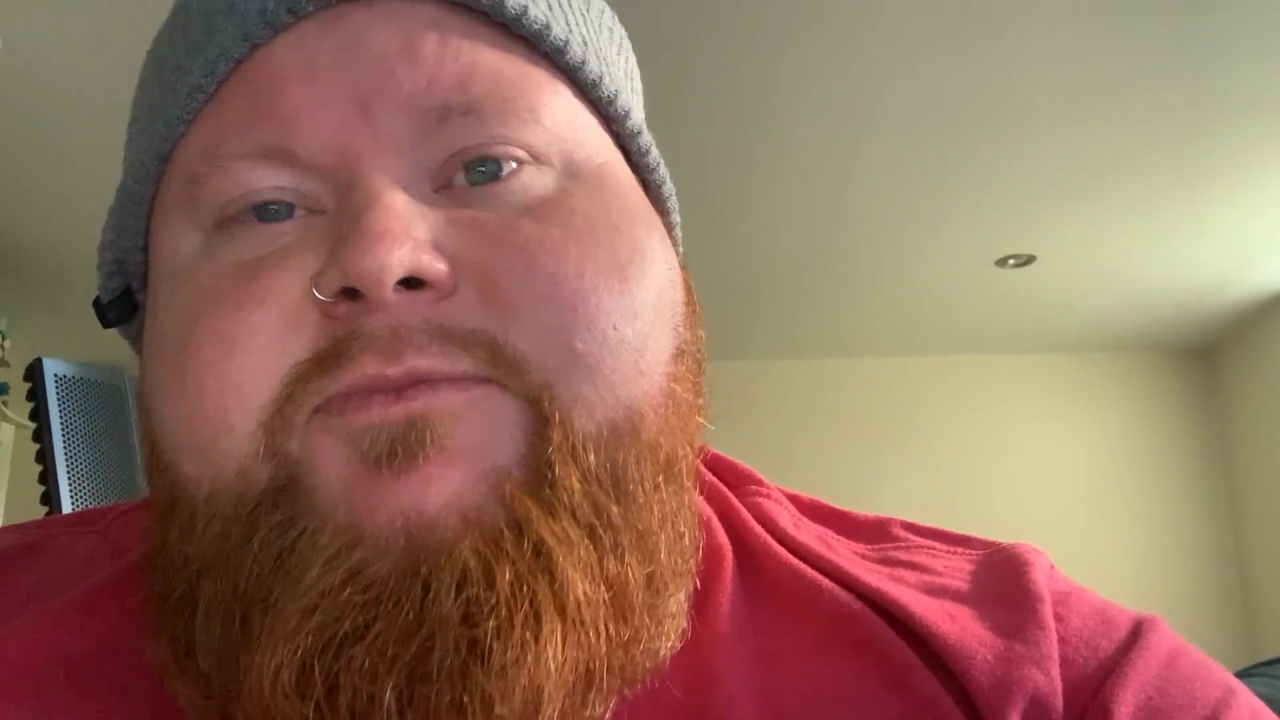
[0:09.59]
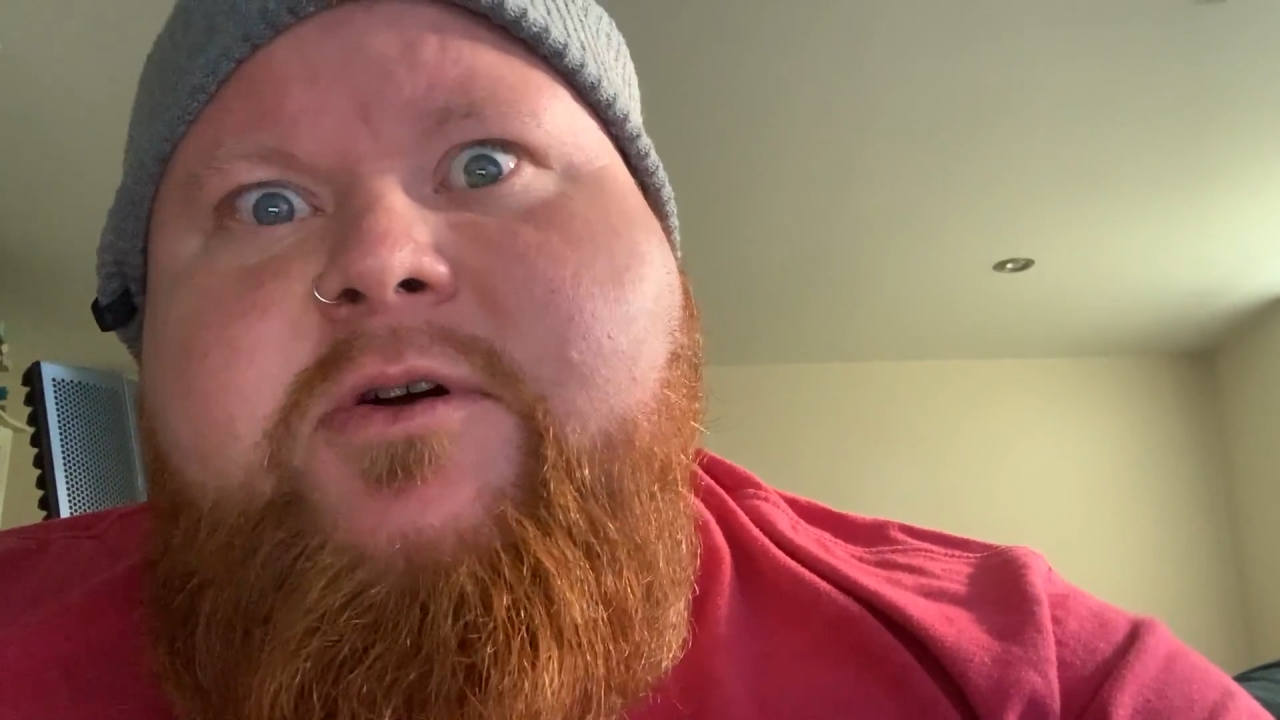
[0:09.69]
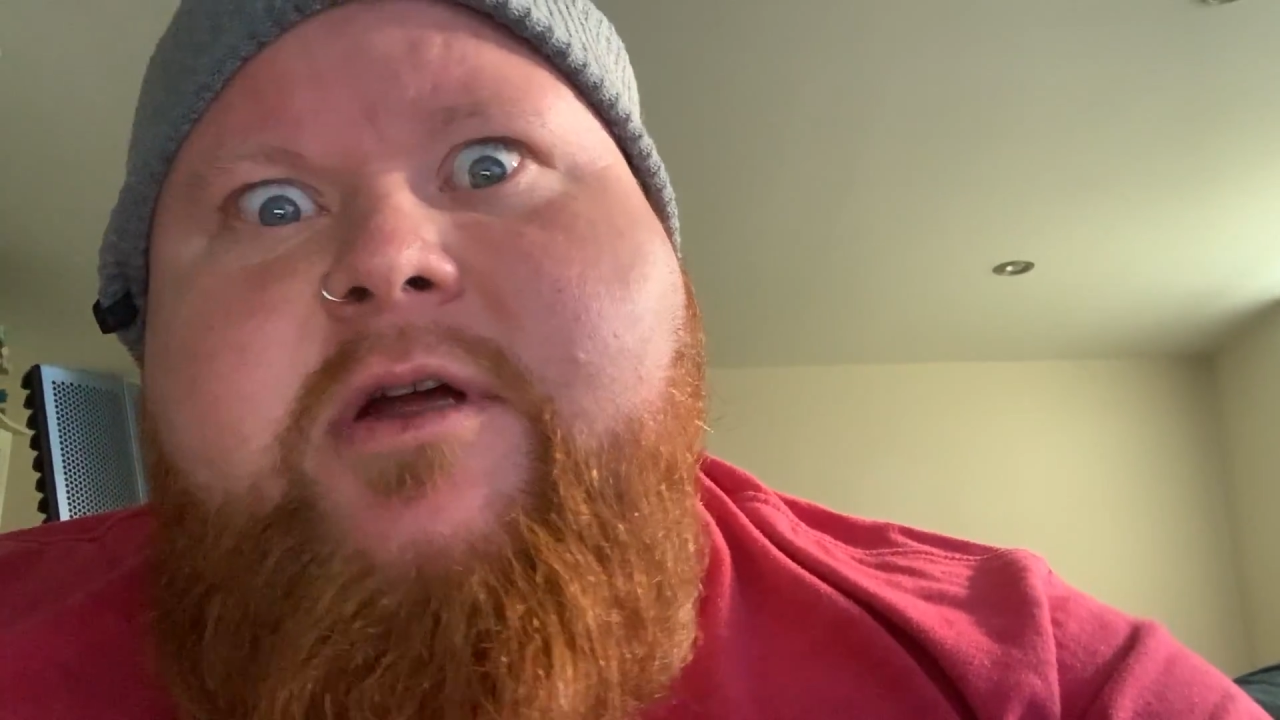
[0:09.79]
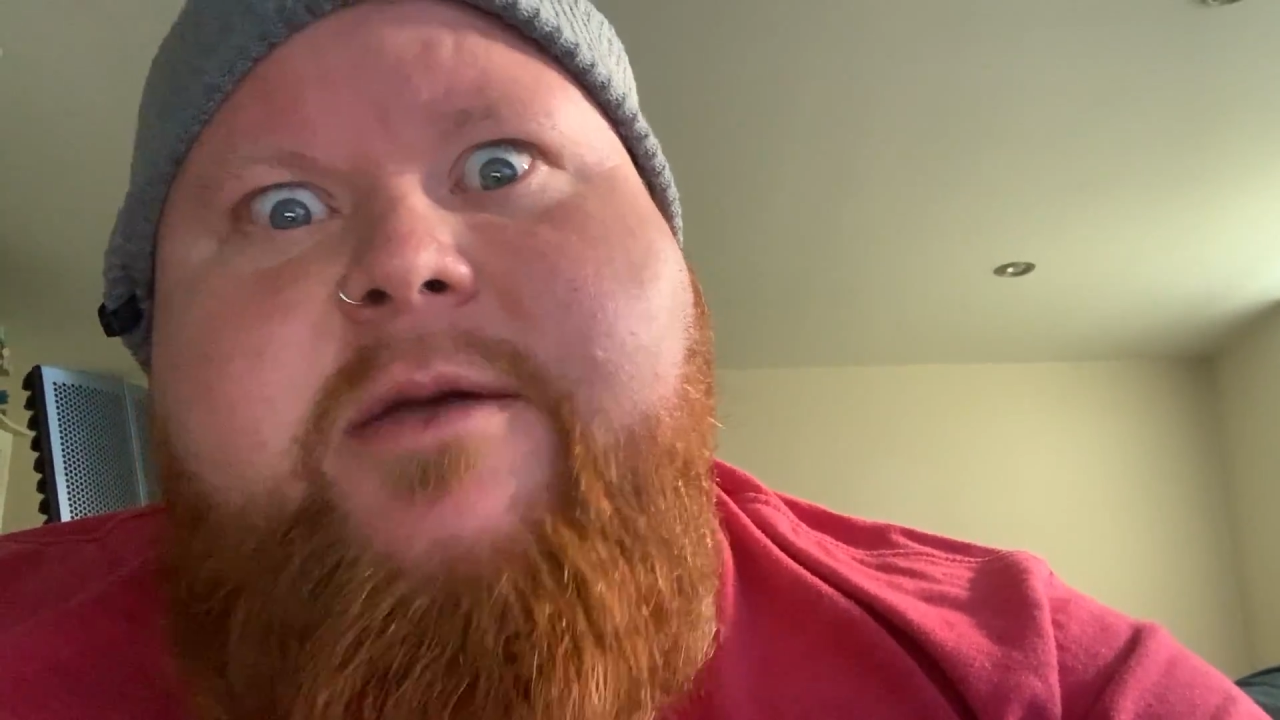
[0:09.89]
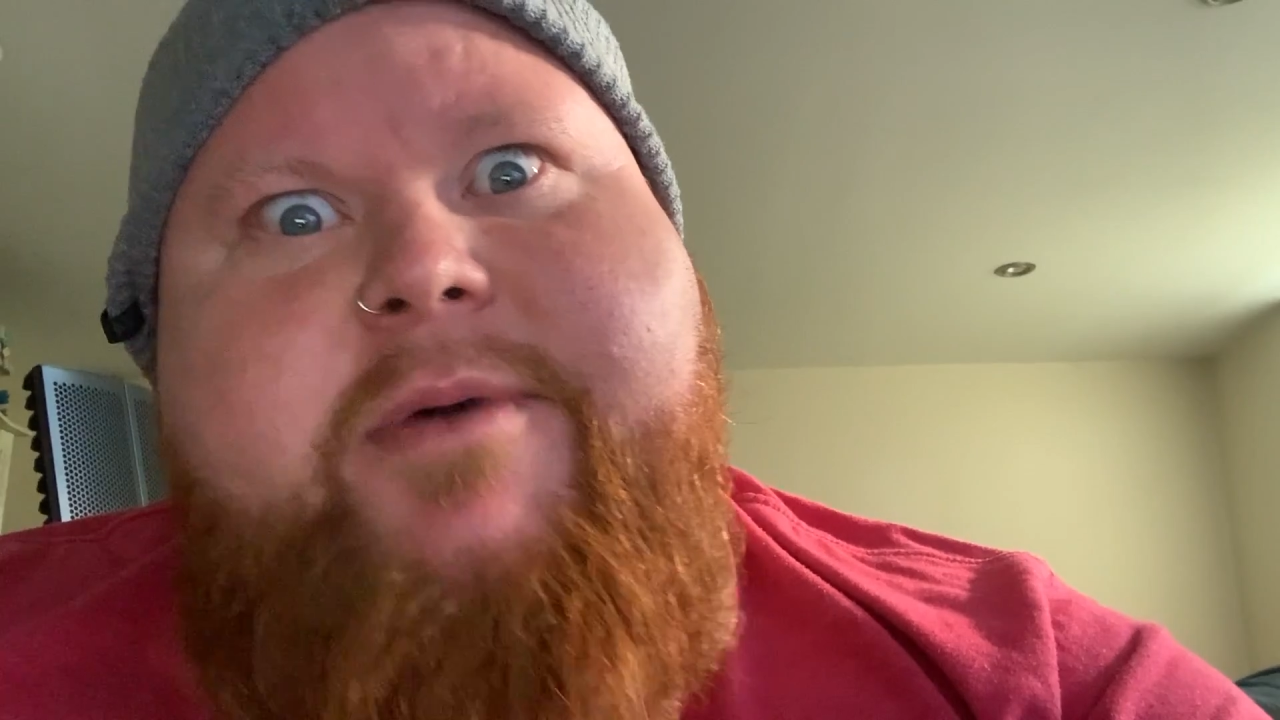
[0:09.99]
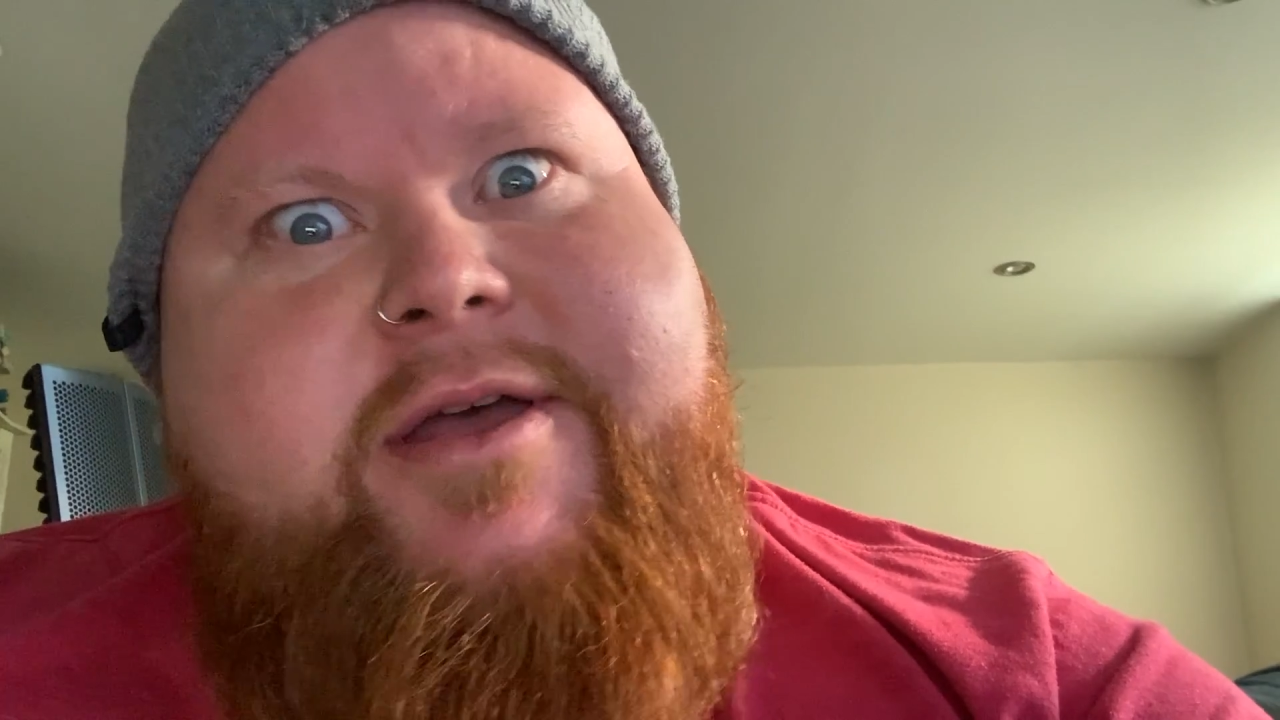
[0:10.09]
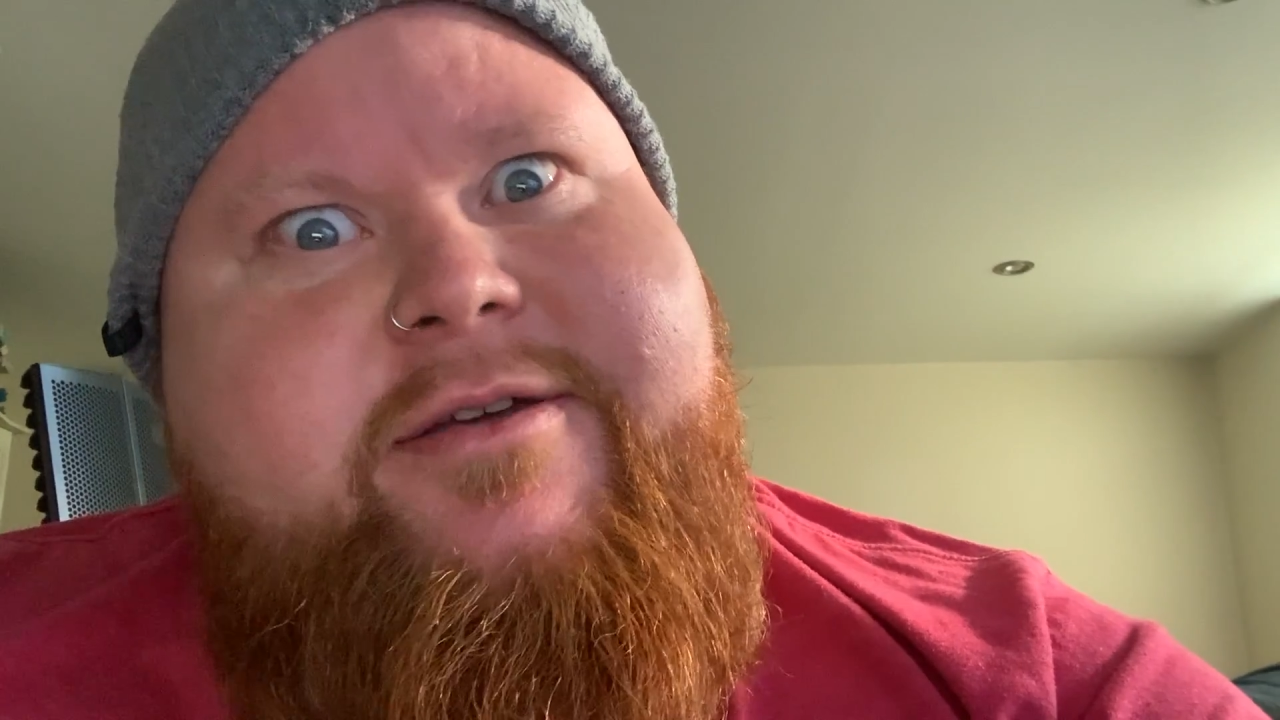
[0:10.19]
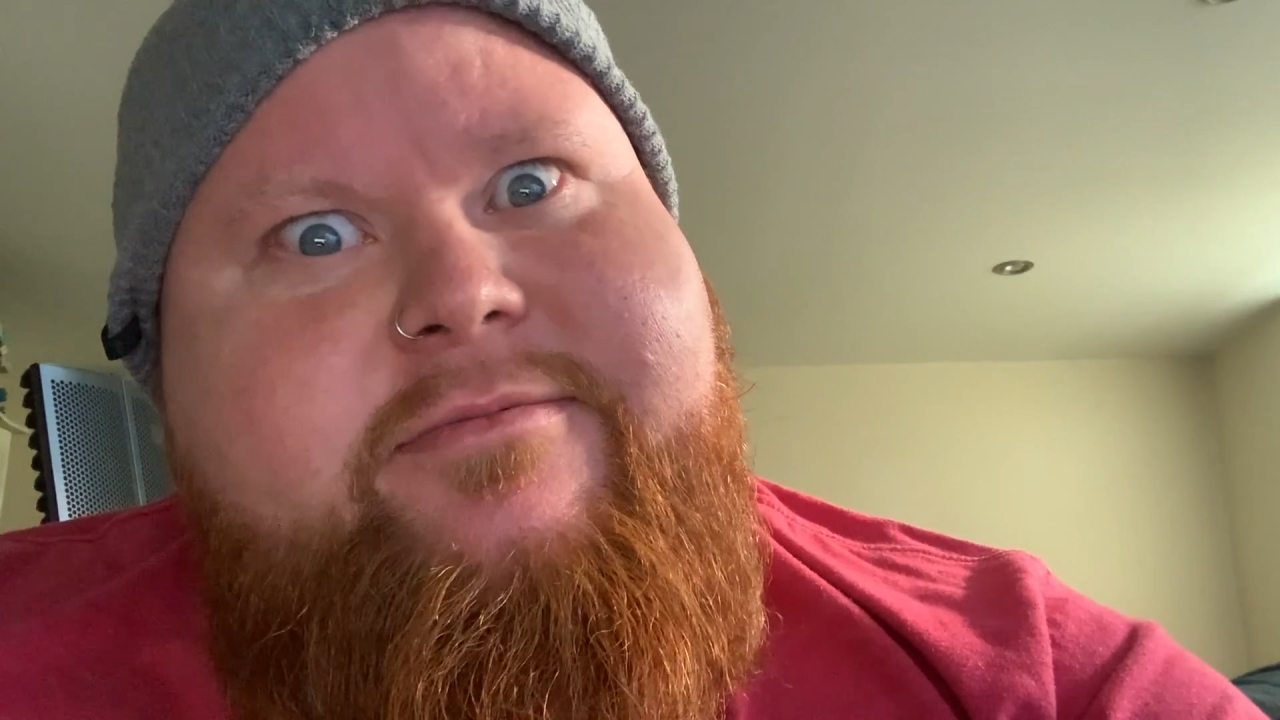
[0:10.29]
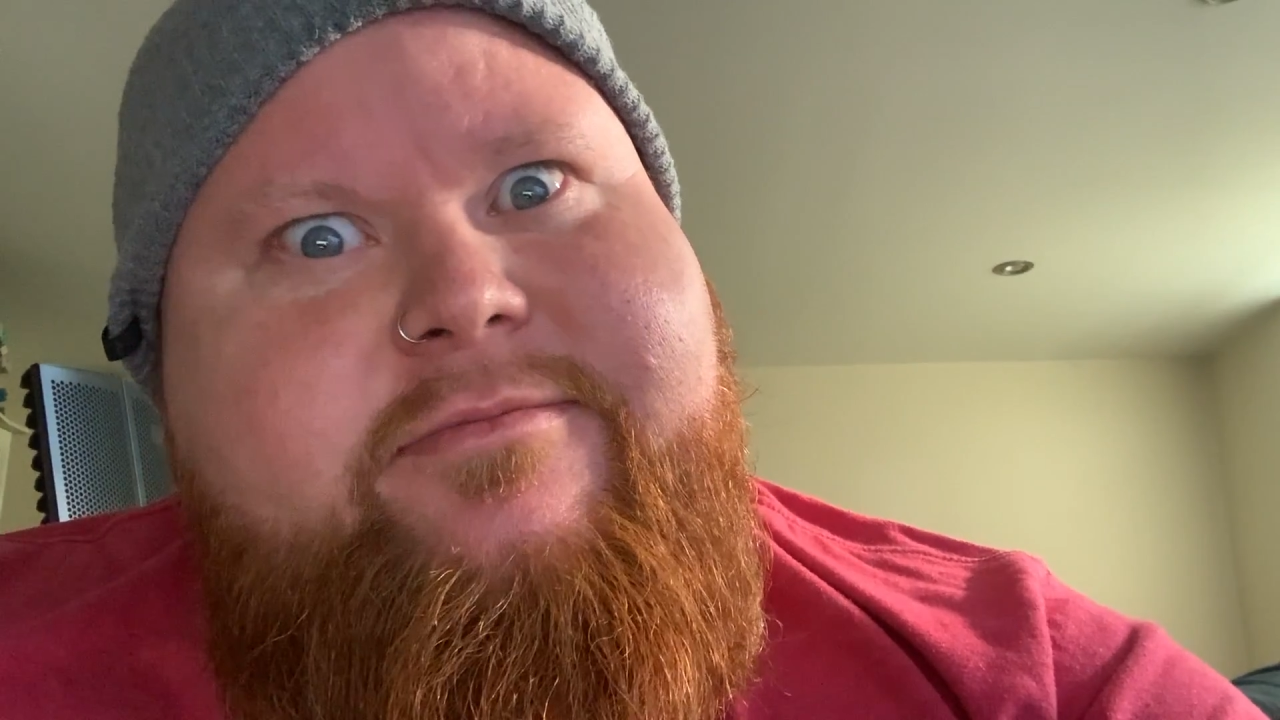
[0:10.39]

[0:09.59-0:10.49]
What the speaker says: or am I?